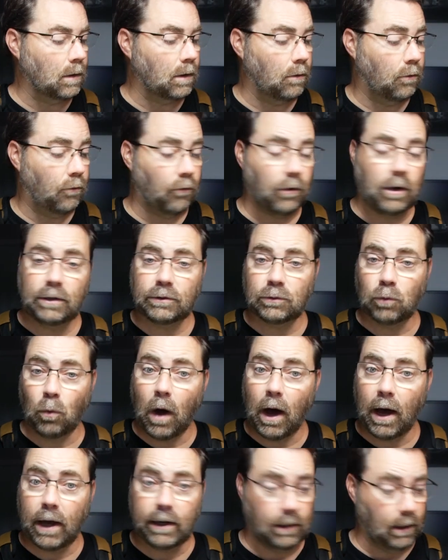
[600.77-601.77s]
grease,
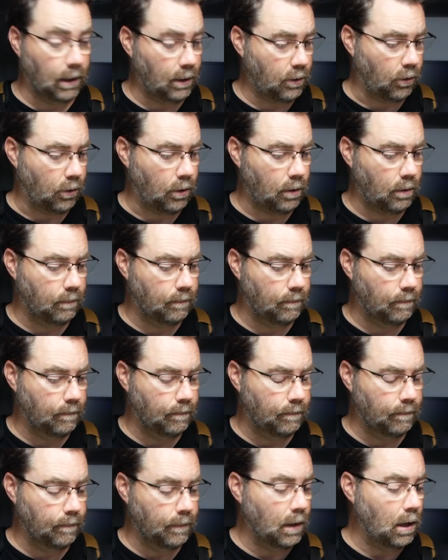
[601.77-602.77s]
wine, liquor,
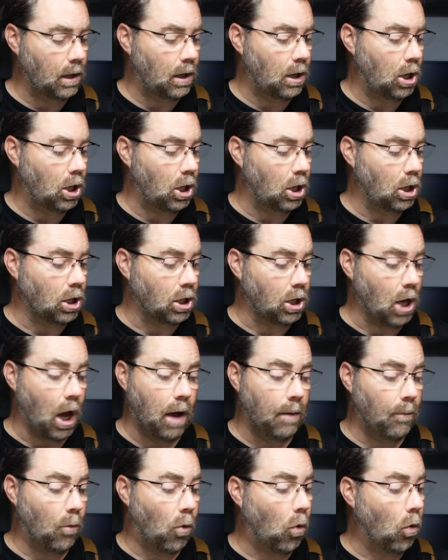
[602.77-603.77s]

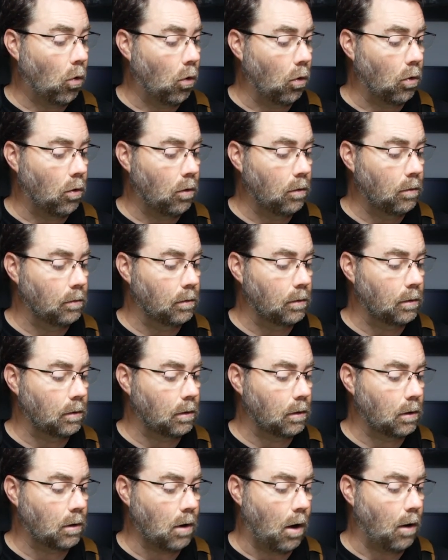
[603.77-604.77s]
gum, oil,
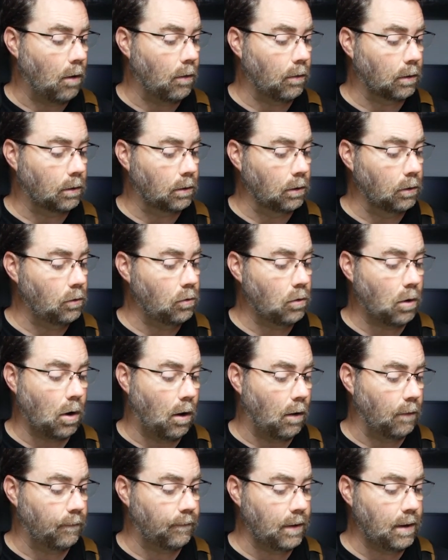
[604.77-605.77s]
glue,
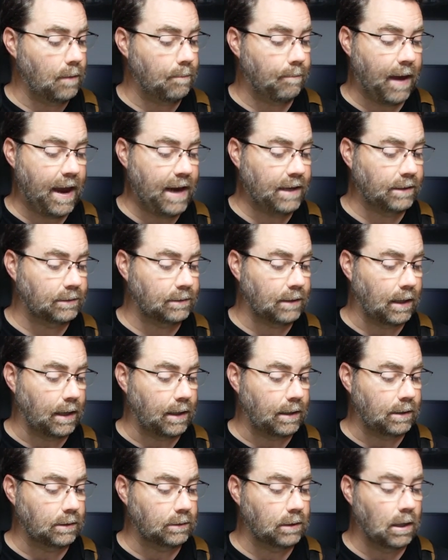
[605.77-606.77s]
coffee, paint
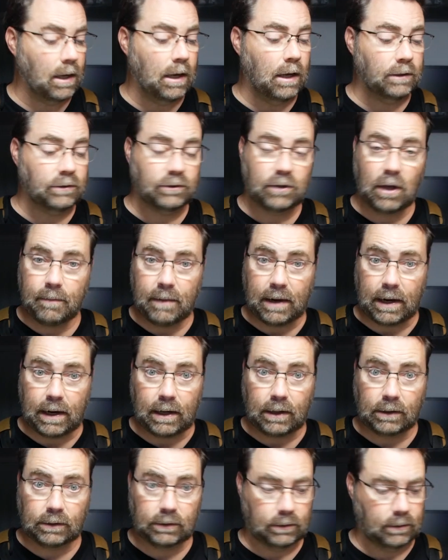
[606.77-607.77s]
stains, some
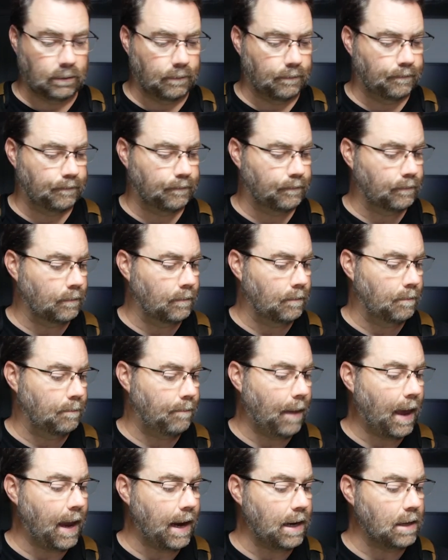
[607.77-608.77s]
inks,
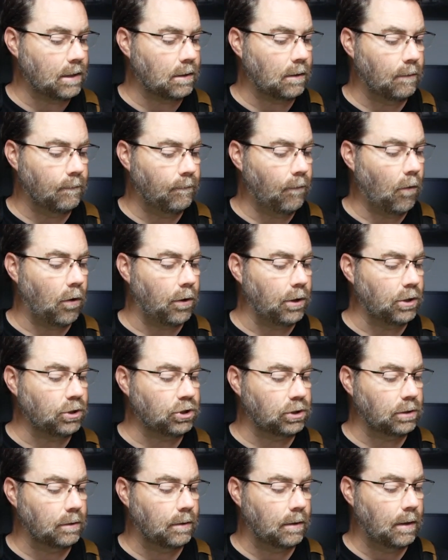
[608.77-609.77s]
paint,
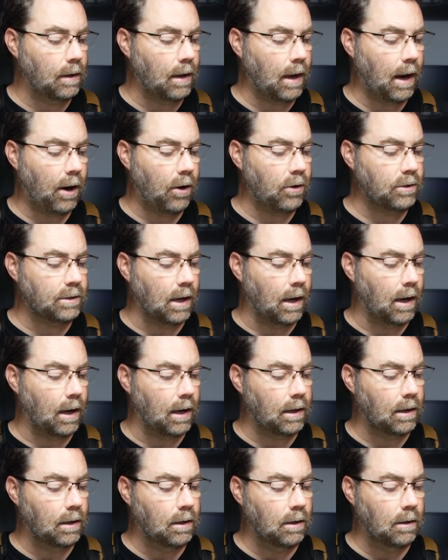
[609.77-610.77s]
varnish, hair
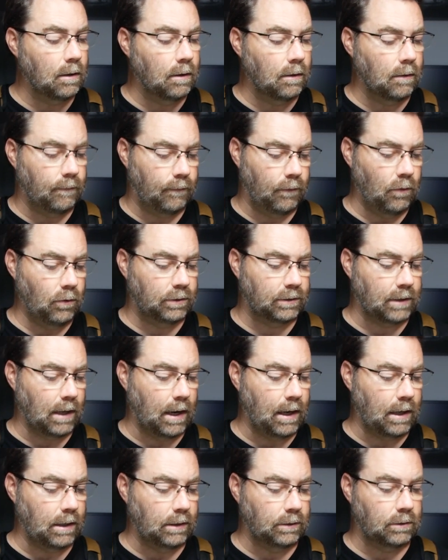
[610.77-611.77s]
dye, food
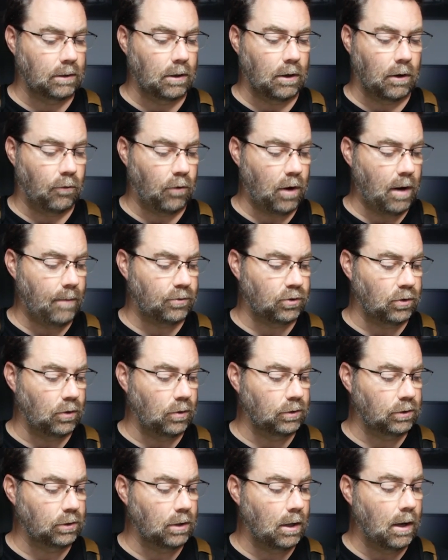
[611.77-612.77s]
stains, grape
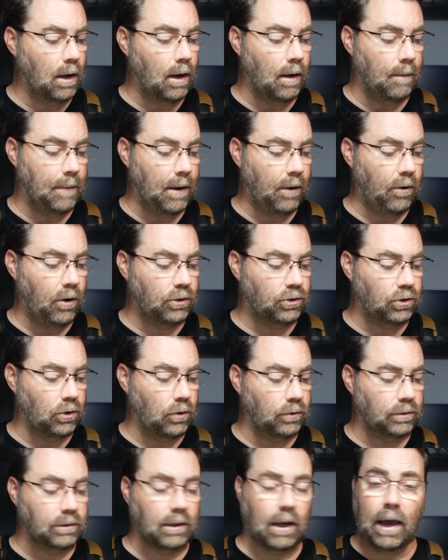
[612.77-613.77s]
juice, berry
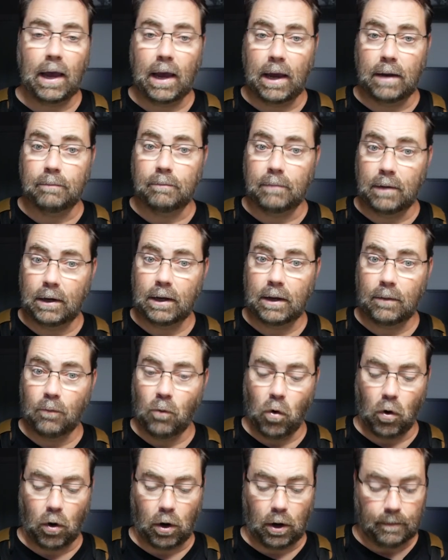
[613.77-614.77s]
juice, and many
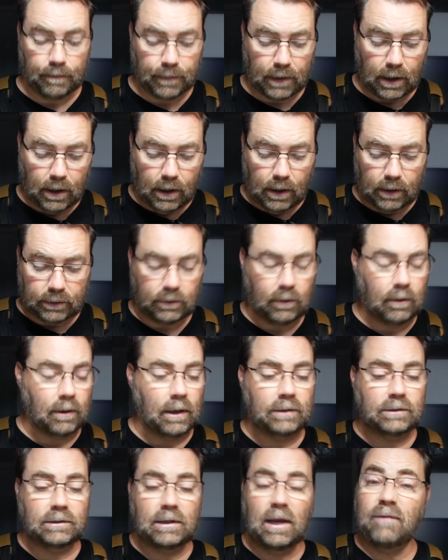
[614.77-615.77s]
more. So
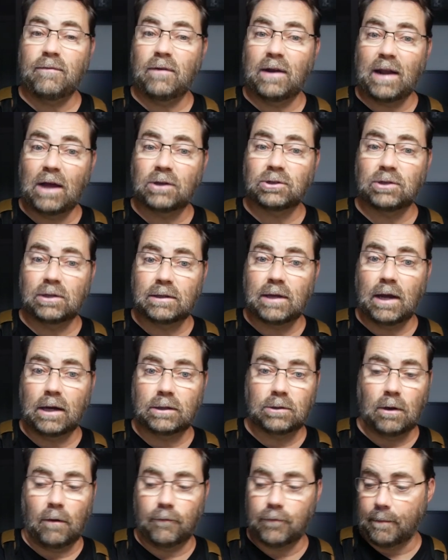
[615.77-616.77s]
let's see if it actually takes
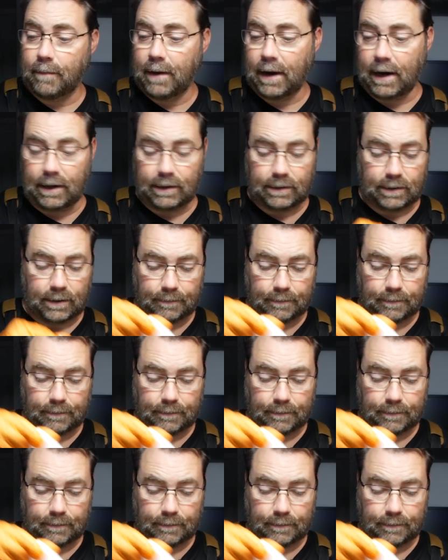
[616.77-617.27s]
off the paint.